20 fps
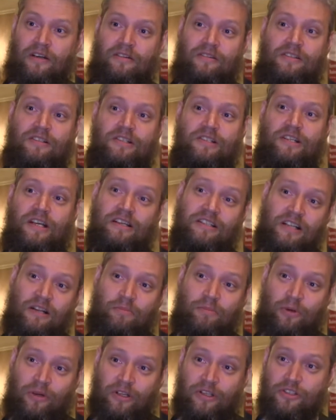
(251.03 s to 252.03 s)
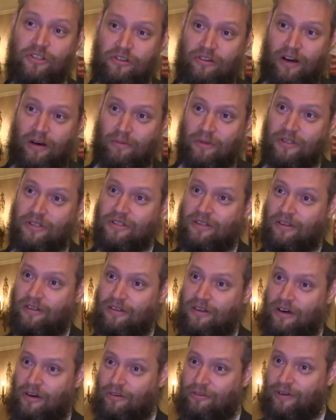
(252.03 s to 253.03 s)
which is essentially putting scrubbers
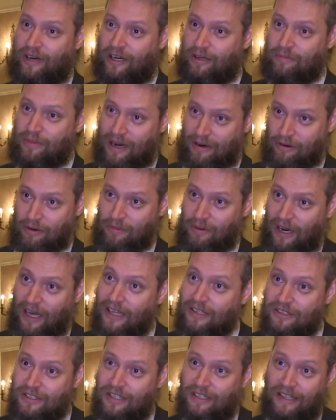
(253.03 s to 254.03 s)
on coal-fired power plants,